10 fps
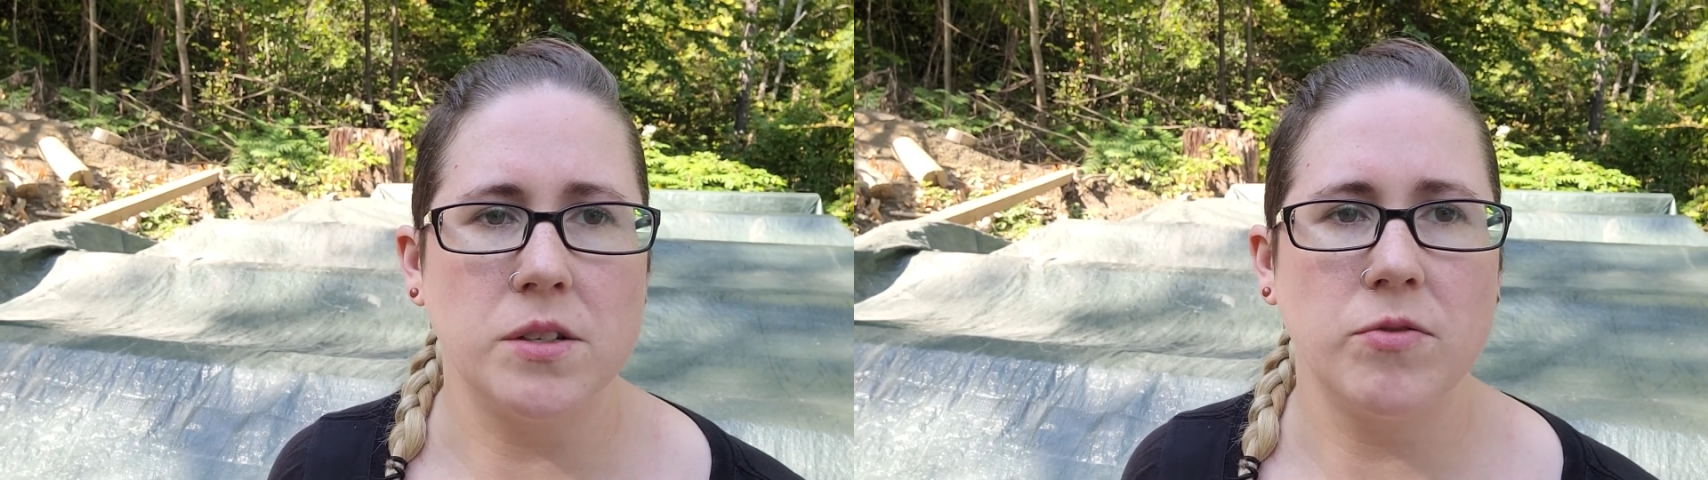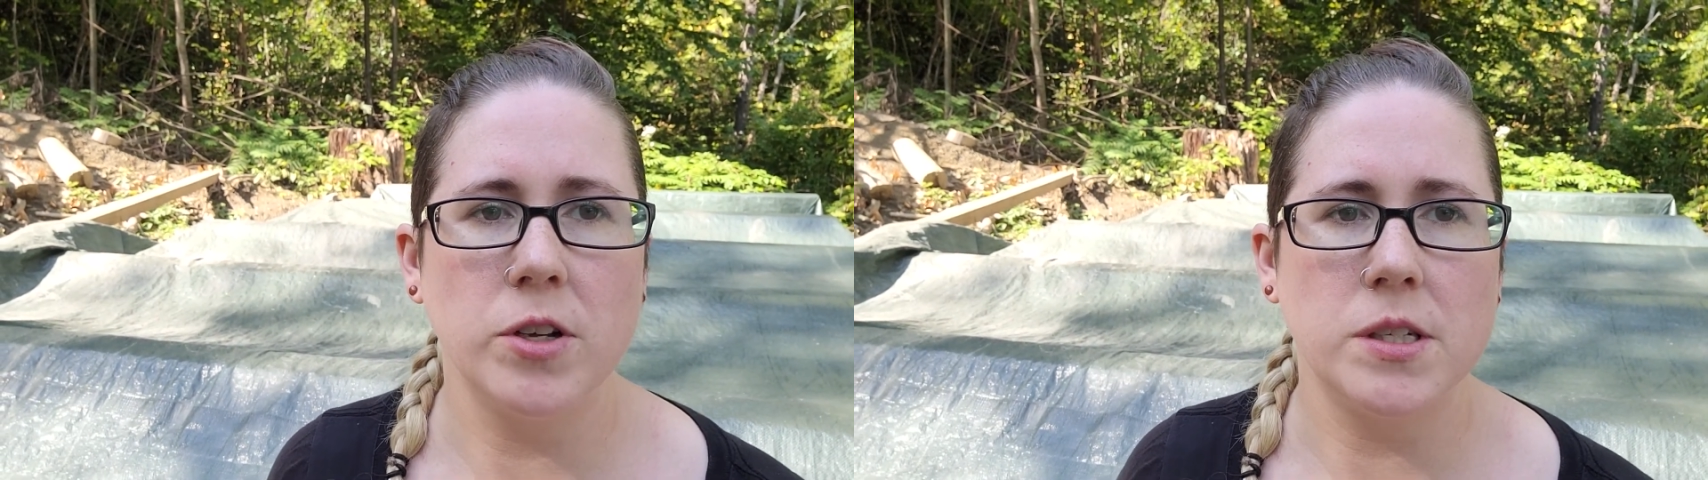
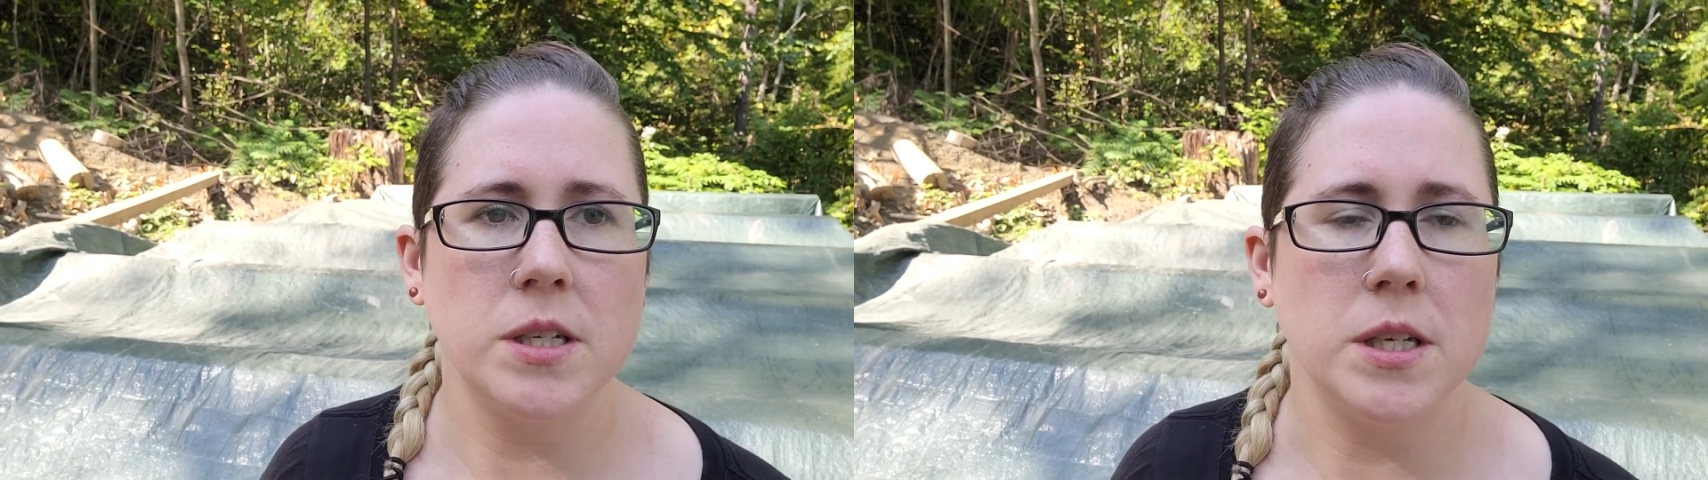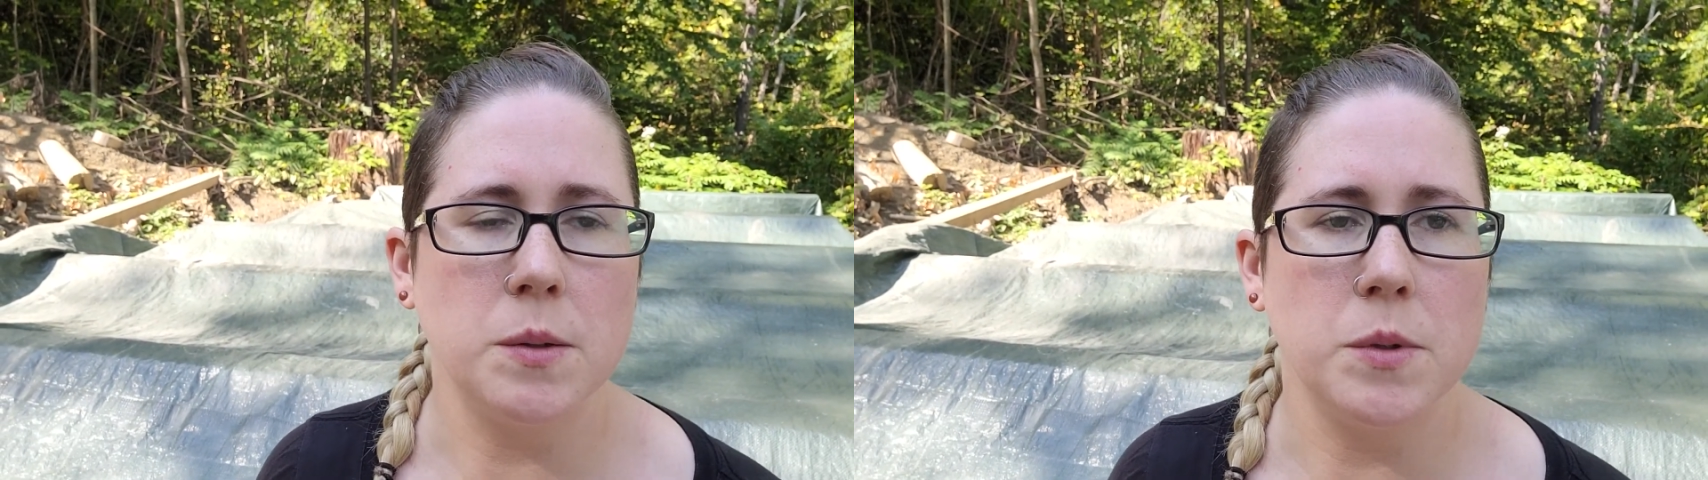foot
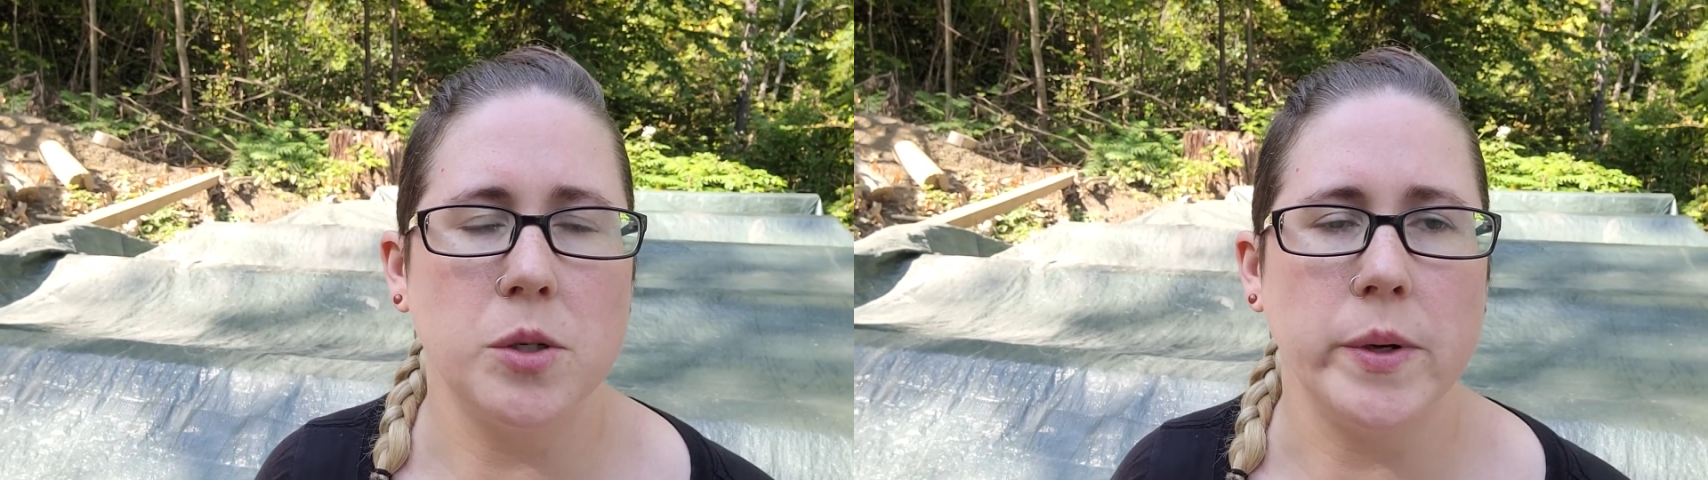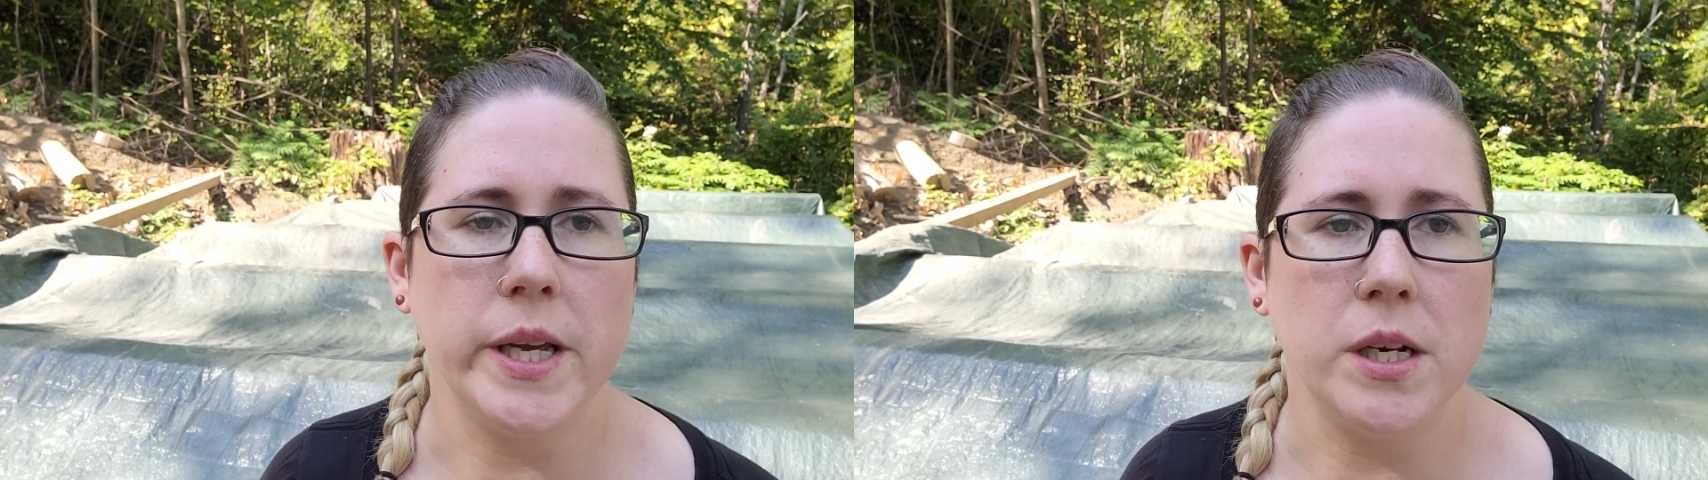in
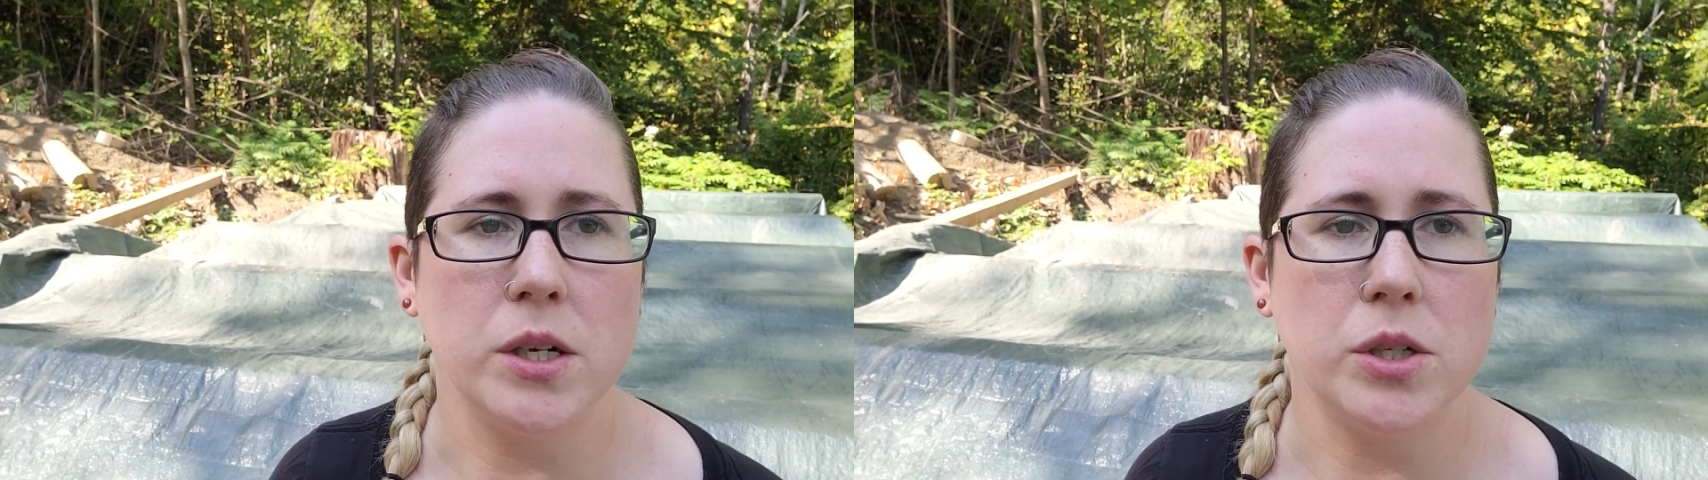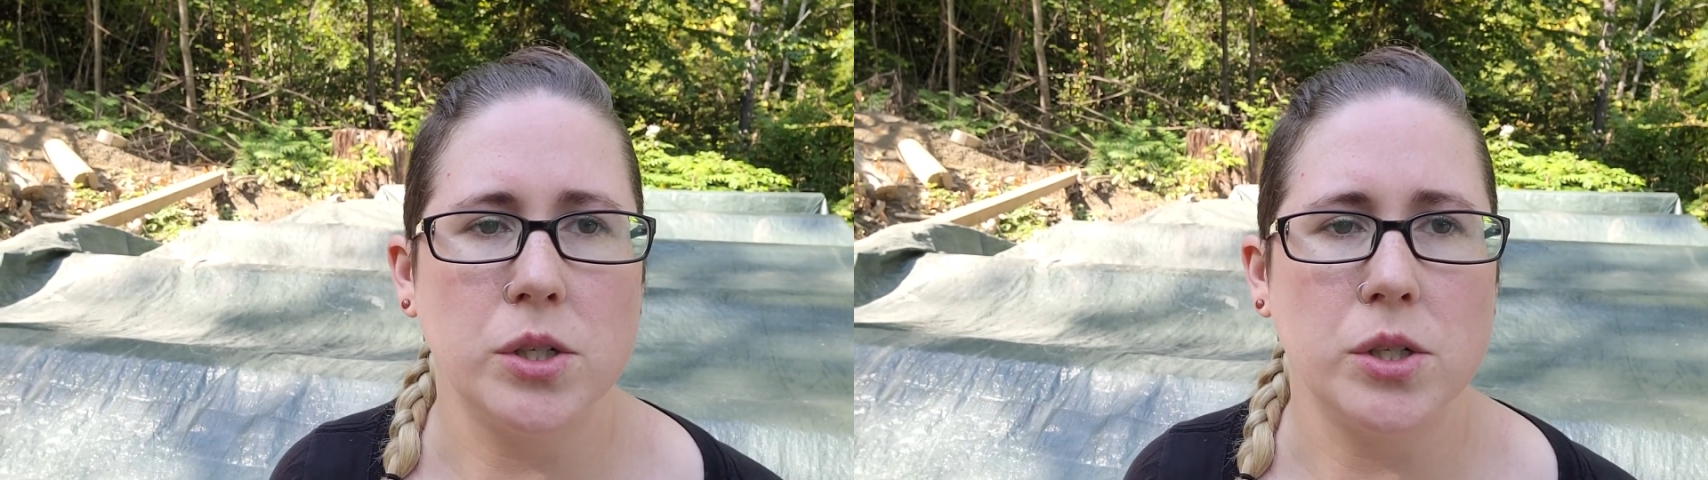between